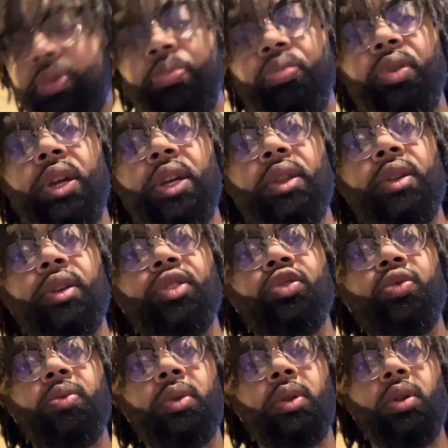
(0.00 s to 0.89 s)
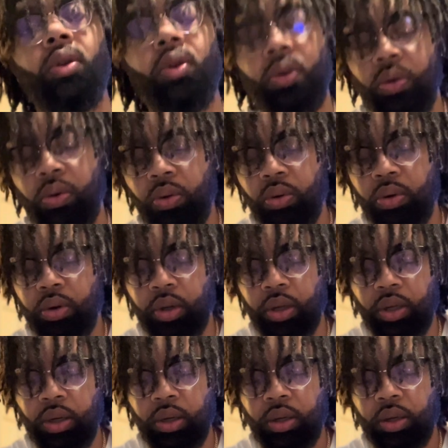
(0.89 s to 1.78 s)
is more realistic.
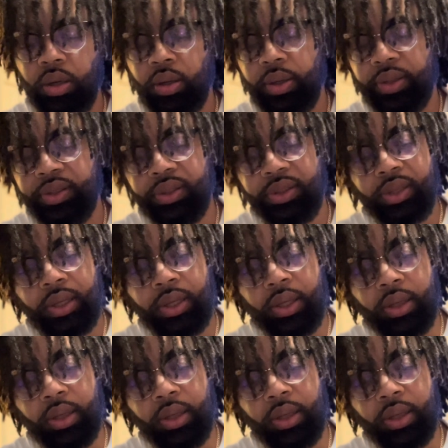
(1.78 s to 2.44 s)
The